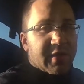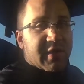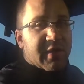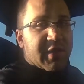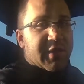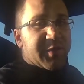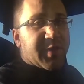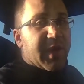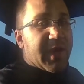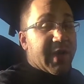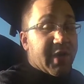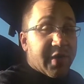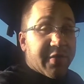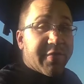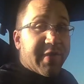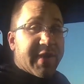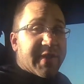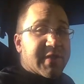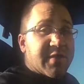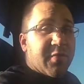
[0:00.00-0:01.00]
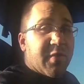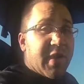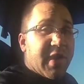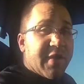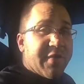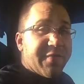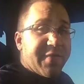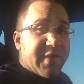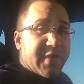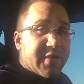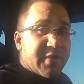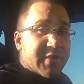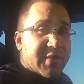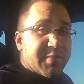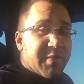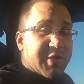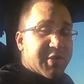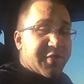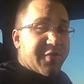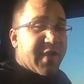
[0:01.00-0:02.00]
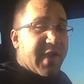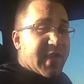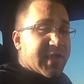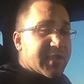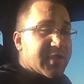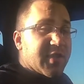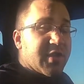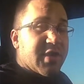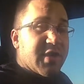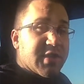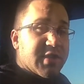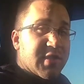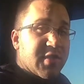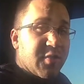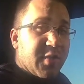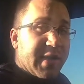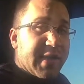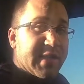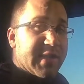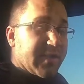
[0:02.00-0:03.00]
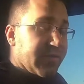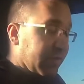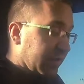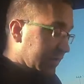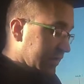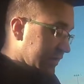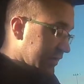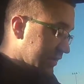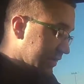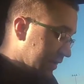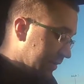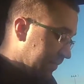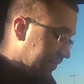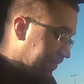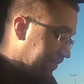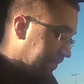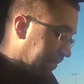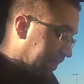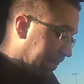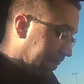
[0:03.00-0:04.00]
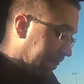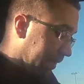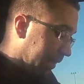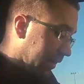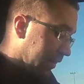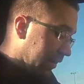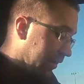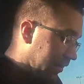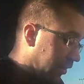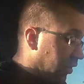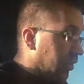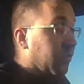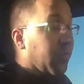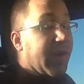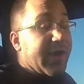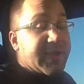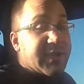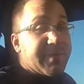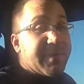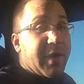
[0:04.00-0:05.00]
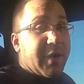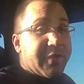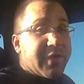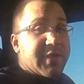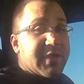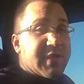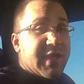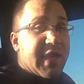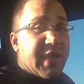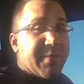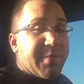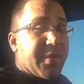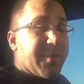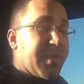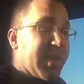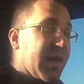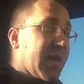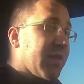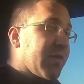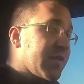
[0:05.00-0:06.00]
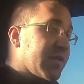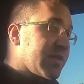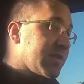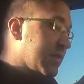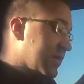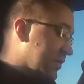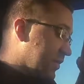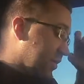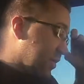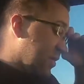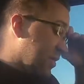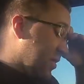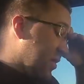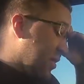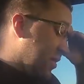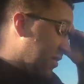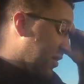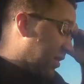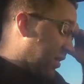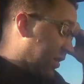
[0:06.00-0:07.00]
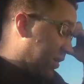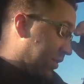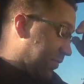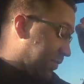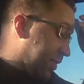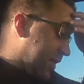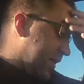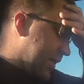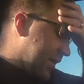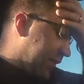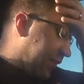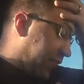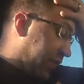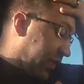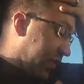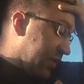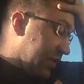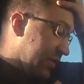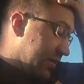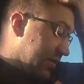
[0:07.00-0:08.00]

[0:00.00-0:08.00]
It's probably a good reason why it feels much faster, because of the weight difference. Or the weight's about the same, but power's a good bit different.